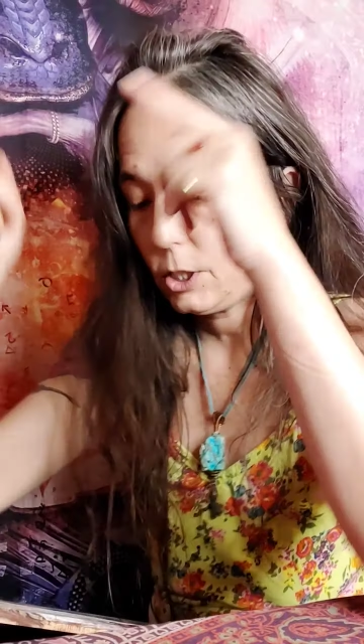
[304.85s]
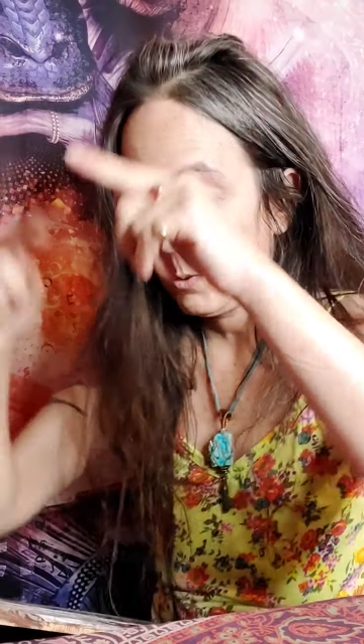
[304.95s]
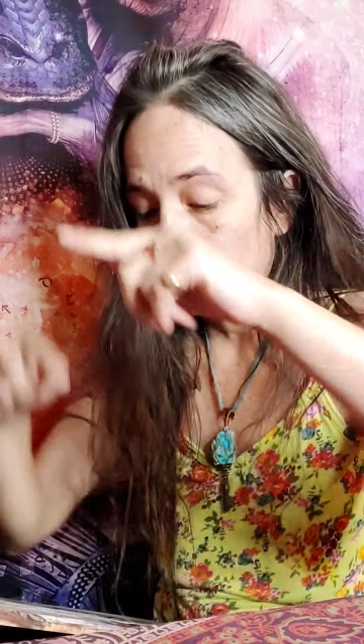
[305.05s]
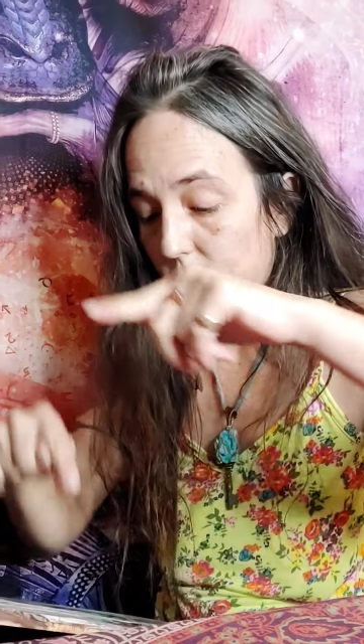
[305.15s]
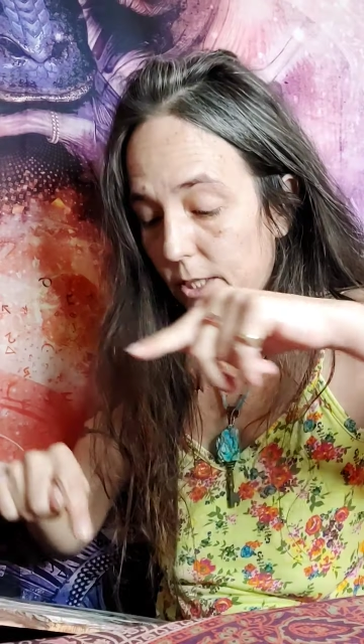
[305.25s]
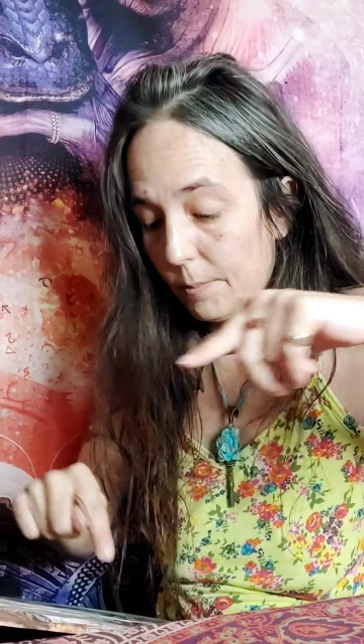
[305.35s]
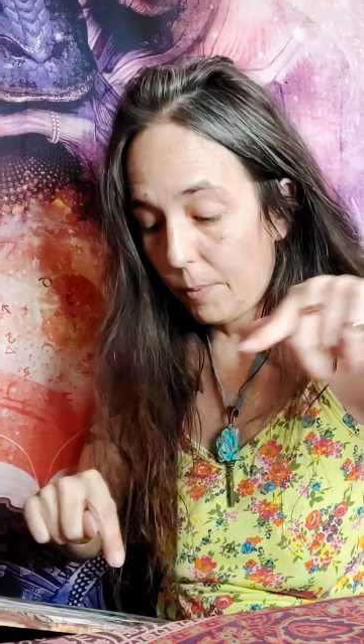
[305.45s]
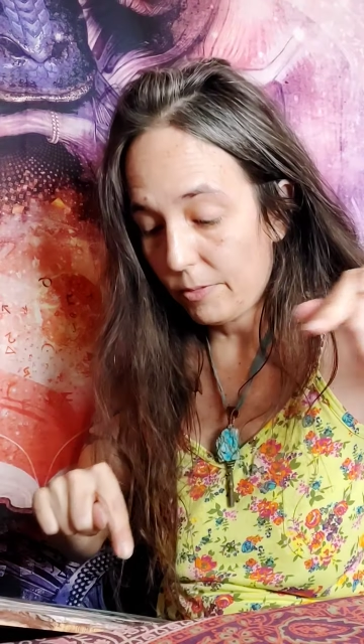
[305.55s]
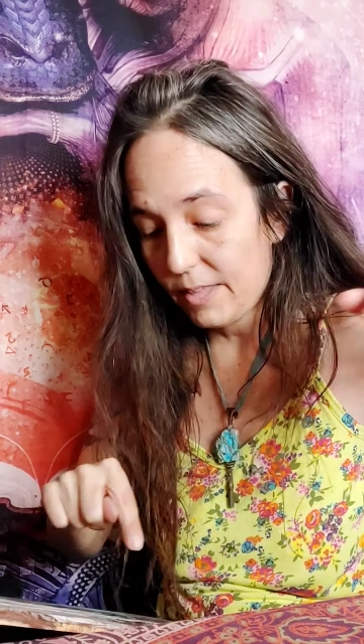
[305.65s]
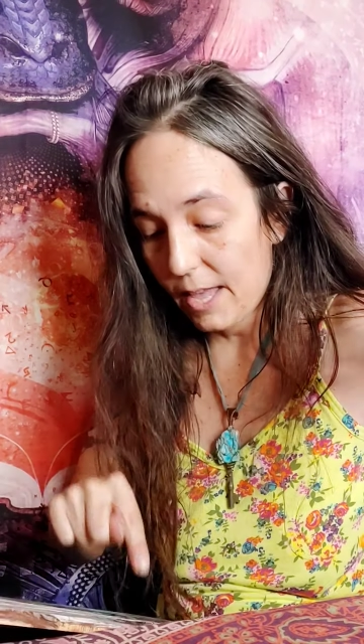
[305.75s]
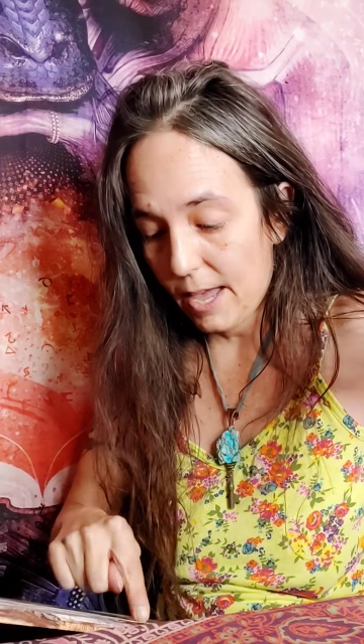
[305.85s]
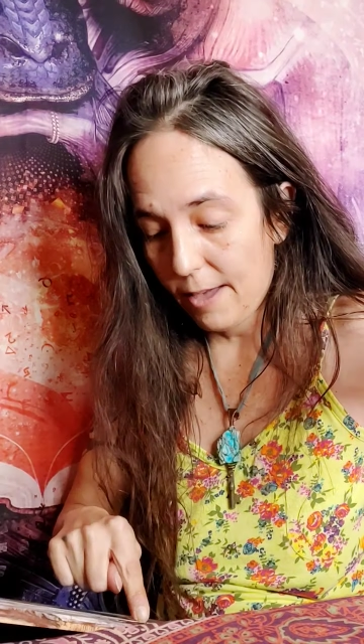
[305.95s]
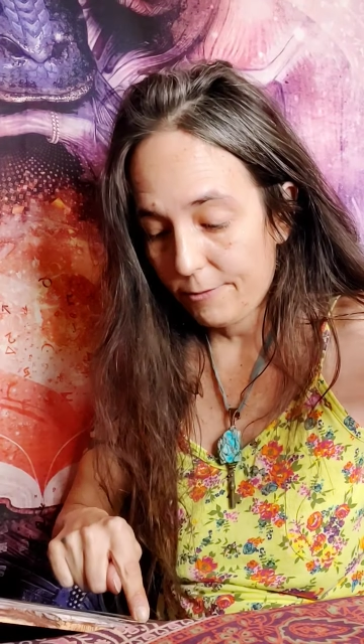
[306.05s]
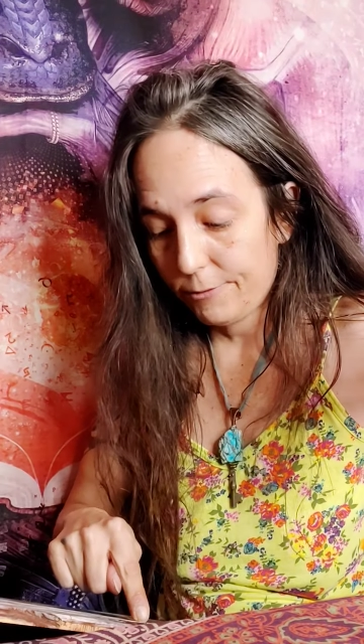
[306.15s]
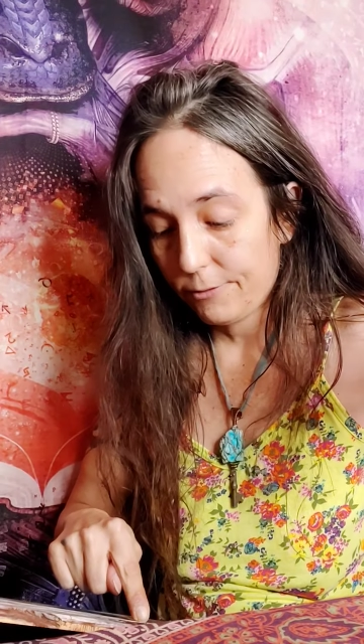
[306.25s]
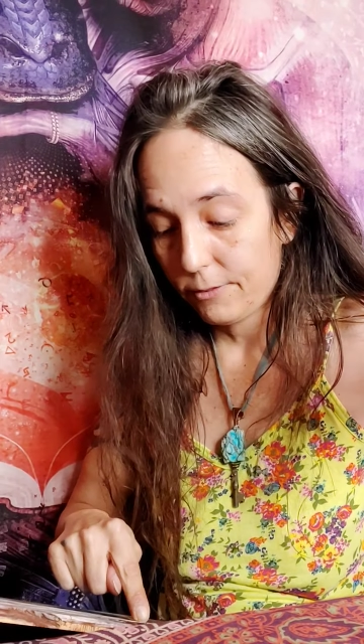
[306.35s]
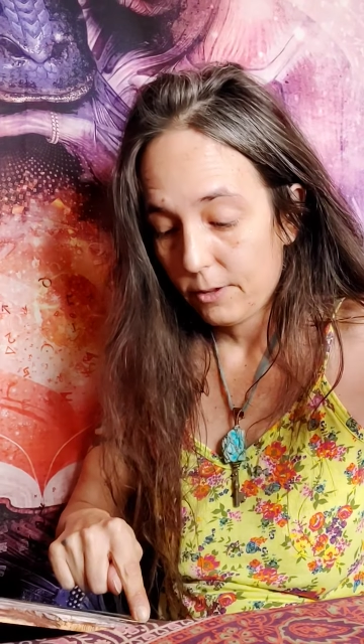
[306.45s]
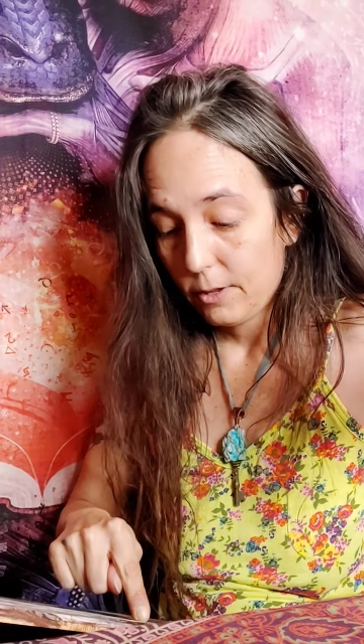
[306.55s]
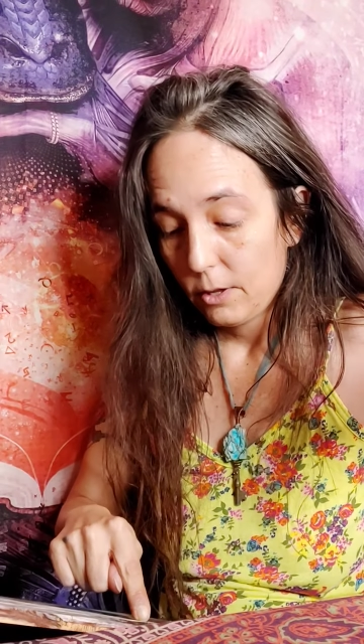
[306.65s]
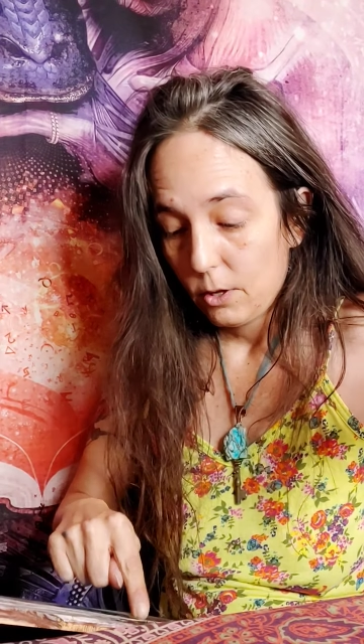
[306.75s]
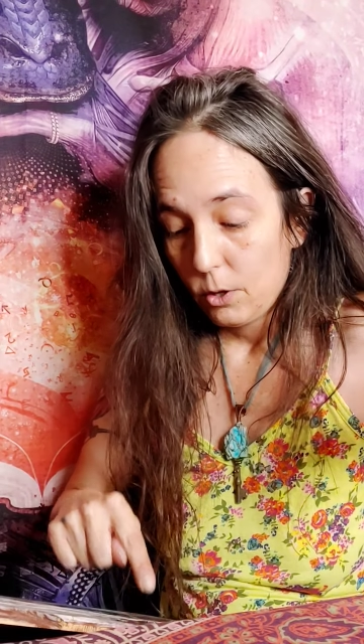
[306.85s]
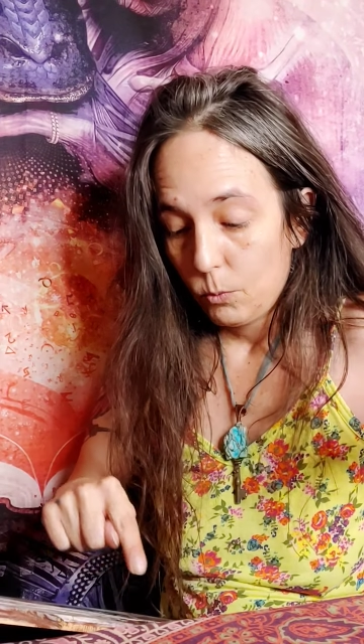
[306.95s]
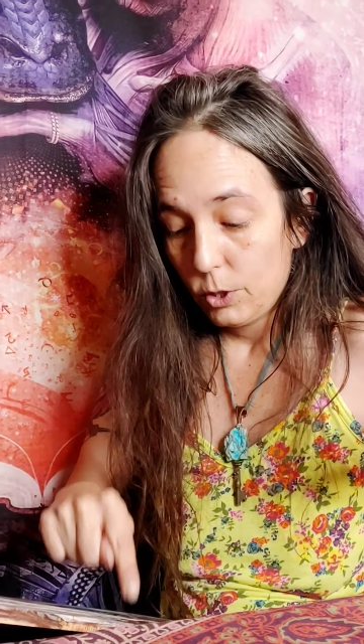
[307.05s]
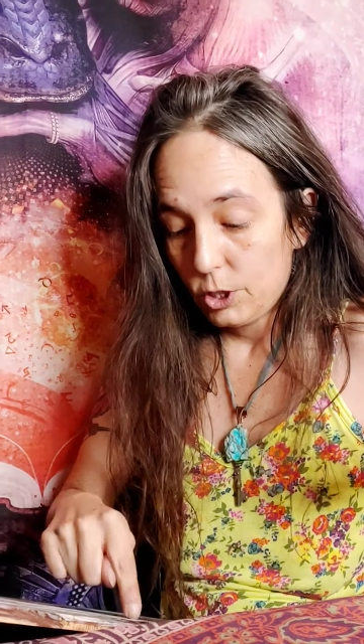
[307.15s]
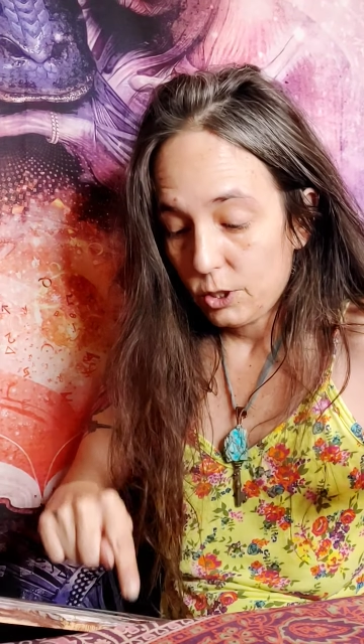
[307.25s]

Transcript: So I looked up the F, which